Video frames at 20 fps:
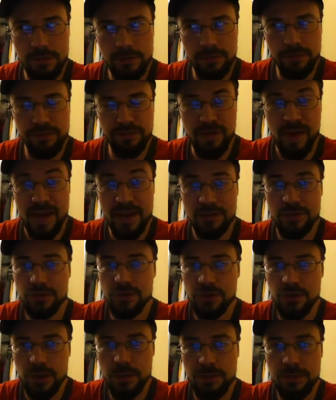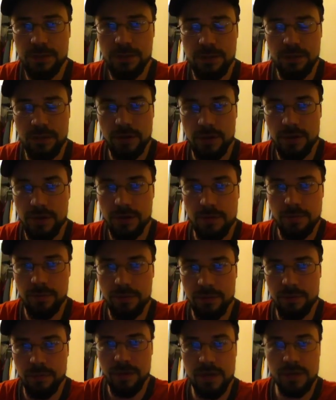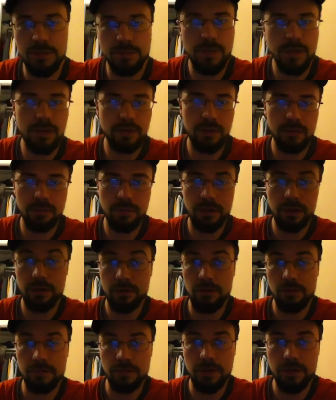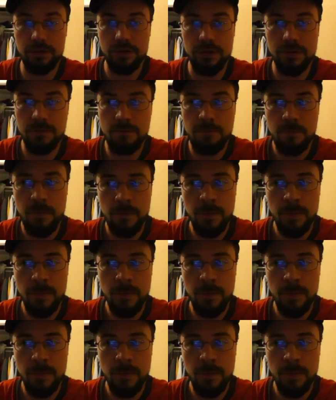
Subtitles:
fast ships that are the biggest pain in the butt of other